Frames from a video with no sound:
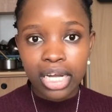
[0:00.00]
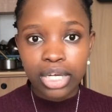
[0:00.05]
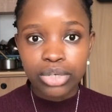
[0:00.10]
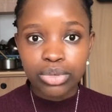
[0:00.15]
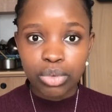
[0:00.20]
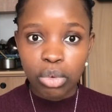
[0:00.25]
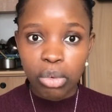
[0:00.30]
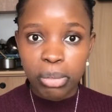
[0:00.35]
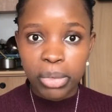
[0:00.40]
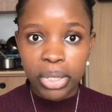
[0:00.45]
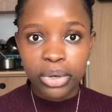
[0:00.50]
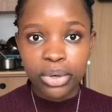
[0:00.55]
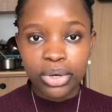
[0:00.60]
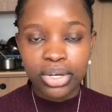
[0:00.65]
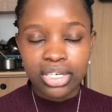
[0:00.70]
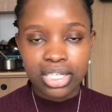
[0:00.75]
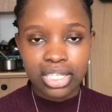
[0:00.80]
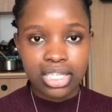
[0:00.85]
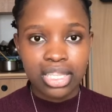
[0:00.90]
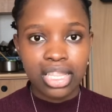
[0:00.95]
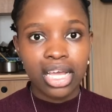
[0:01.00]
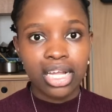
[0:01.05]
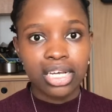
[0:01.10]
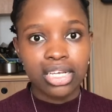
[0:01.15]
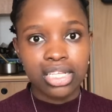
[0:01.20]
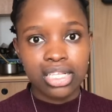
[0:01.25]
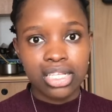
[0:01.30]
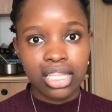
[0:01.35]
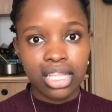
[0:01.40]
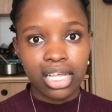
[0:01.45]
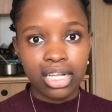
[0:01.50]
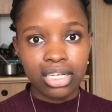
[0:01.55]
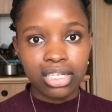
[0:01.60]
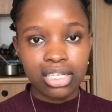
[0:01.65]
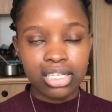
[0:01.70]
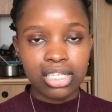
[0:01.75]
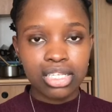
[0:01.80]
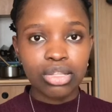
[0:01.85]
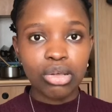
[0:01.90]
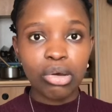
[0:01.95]
at home may not understand is
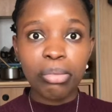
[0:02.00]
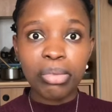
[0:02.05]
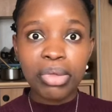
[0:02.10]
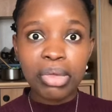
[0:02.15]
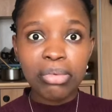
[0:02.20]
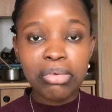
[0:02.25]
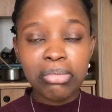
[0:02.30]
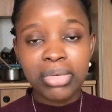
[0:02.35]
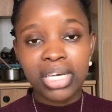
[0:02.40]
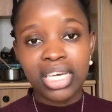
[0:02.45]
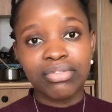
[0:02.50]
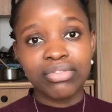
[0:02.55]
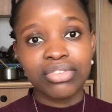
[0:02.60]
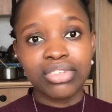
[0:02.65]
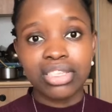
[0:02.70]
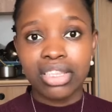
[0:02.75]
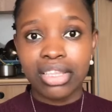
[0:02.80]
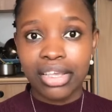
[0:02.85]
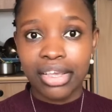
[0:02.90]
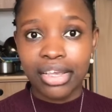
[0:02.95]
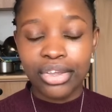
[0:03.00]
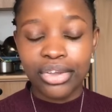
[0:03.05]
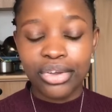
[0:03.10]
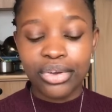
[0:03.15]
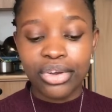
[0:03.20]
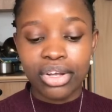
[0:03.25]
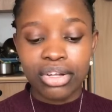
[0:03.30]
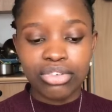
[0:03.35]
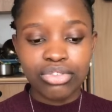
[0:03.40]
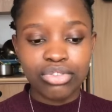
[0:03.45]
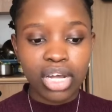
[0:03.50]
that some people might even think you are